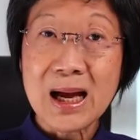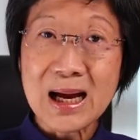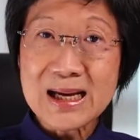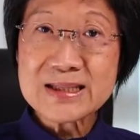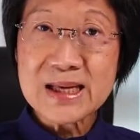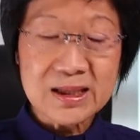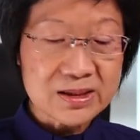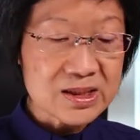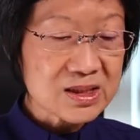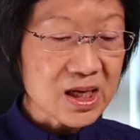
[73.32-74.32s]
Isaac,
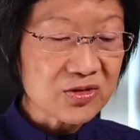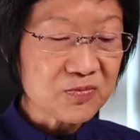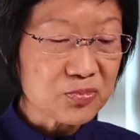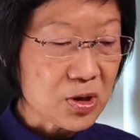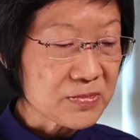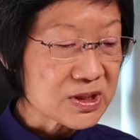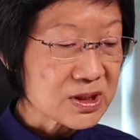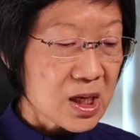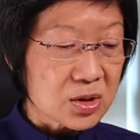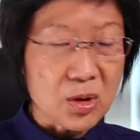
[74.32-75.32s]
the son of promise,
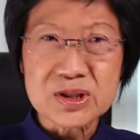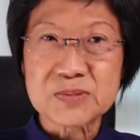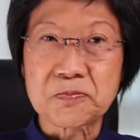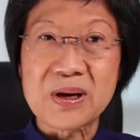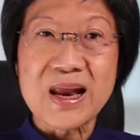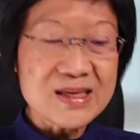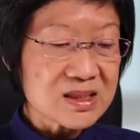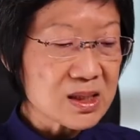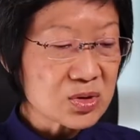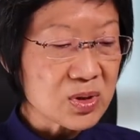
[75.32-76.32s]
God's
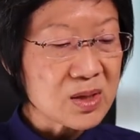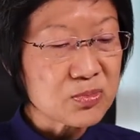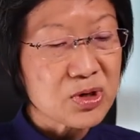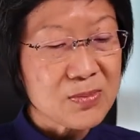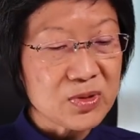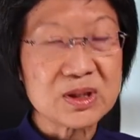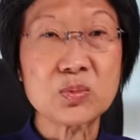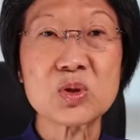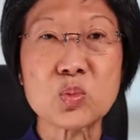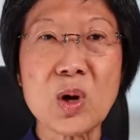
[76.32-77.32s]
blessing to Abraham when he
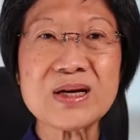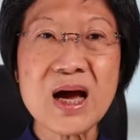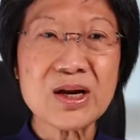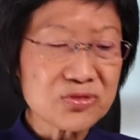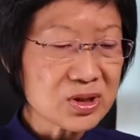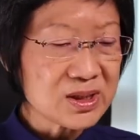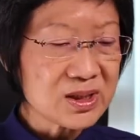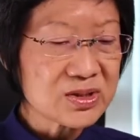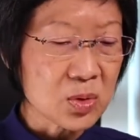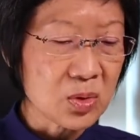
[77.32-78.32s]
was 100
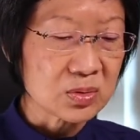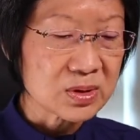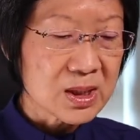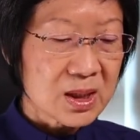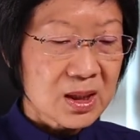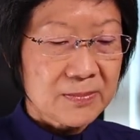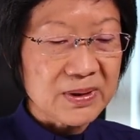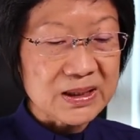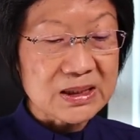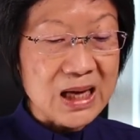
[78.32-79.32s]
years old,
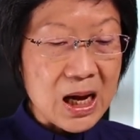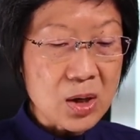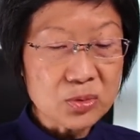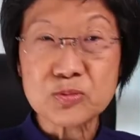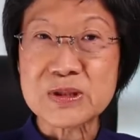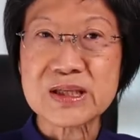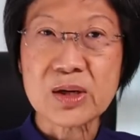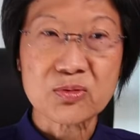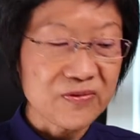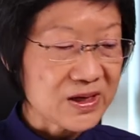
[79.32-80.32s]
but now to be
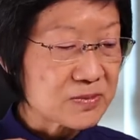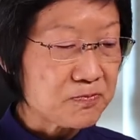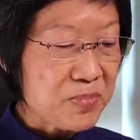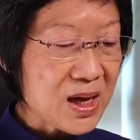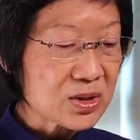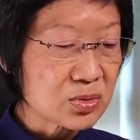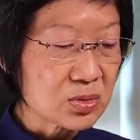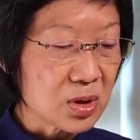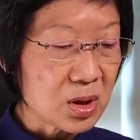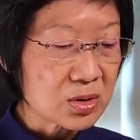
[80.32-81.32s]
sacrificed back to
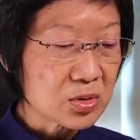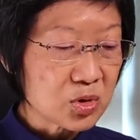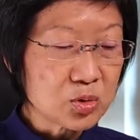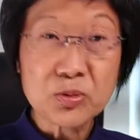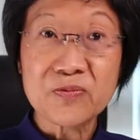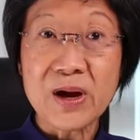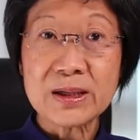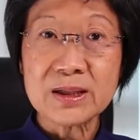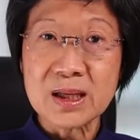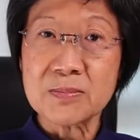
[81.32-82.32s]
God who
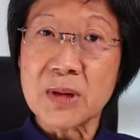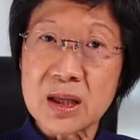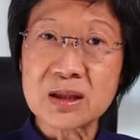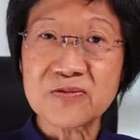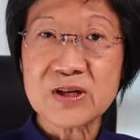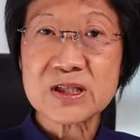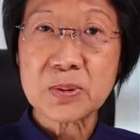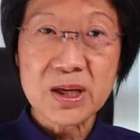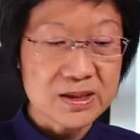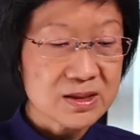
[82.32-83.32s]
provided him in the first
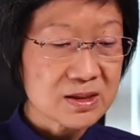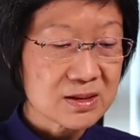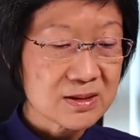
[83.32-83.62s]
place.